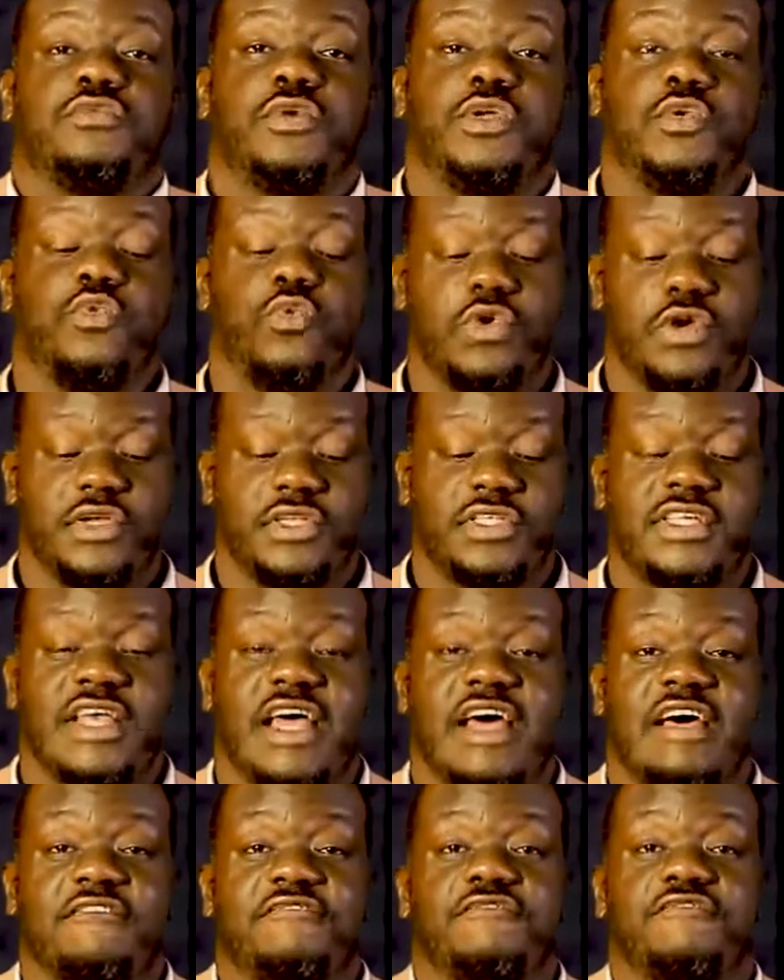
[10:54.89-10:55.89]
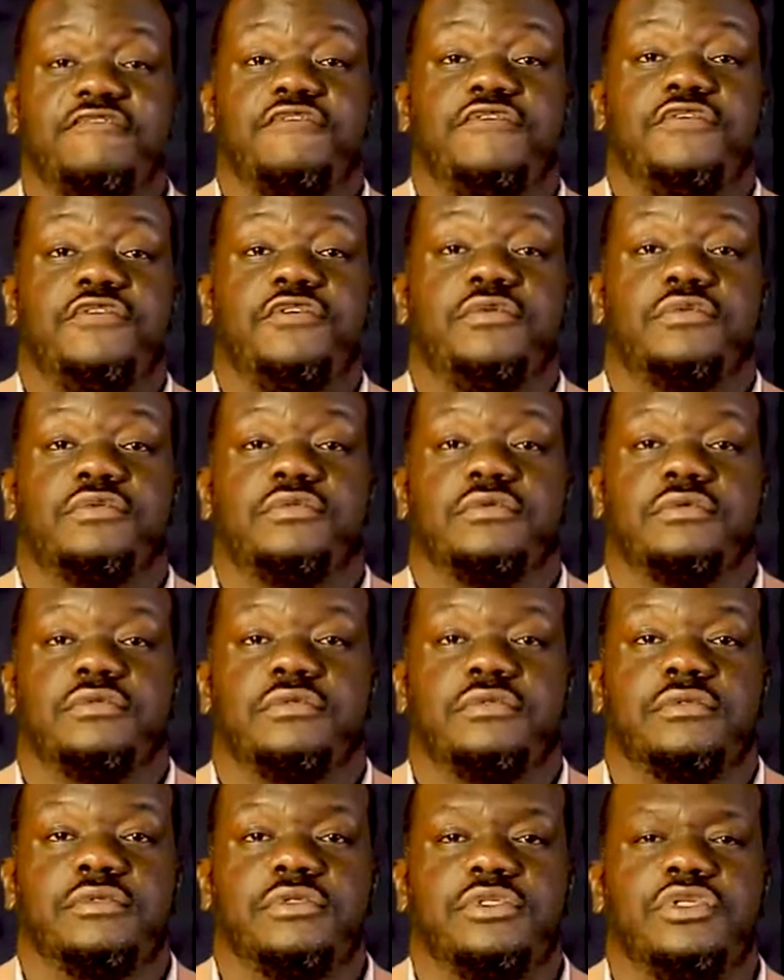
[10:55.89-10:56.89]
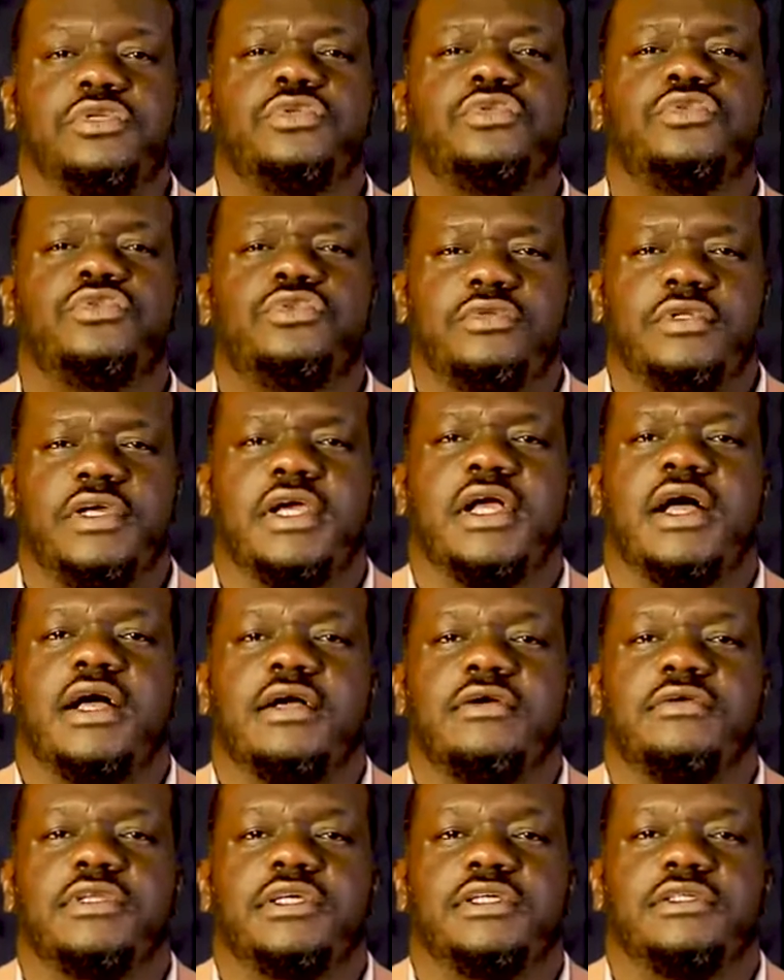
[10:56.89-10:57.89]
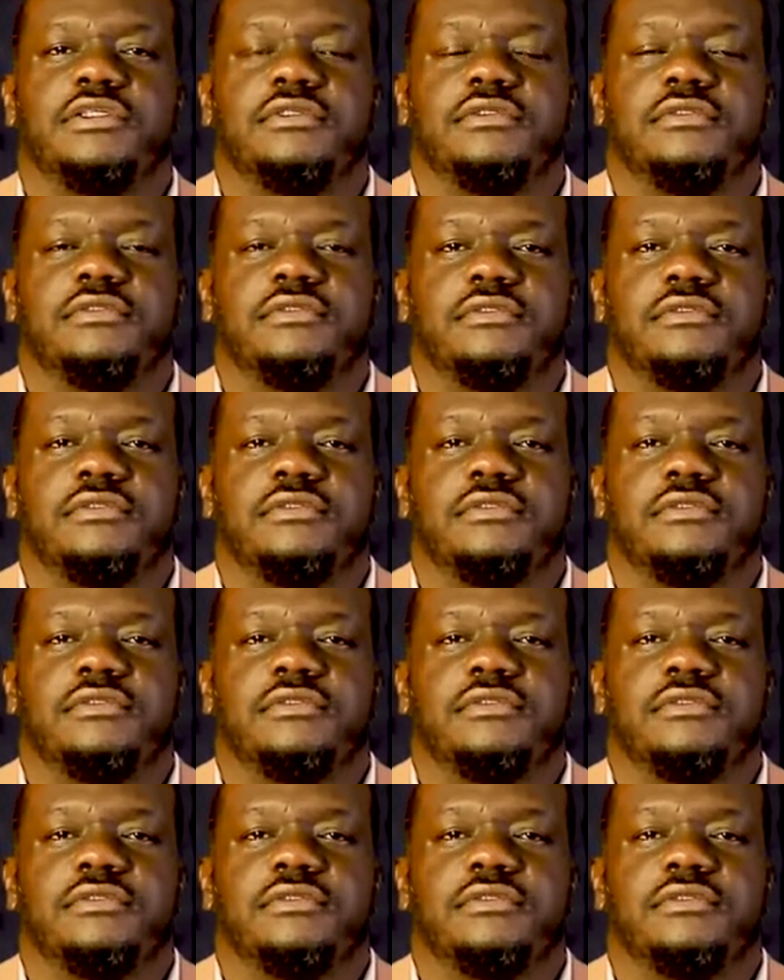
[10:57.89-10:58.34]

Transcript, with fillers: when words are few, you do the calculation.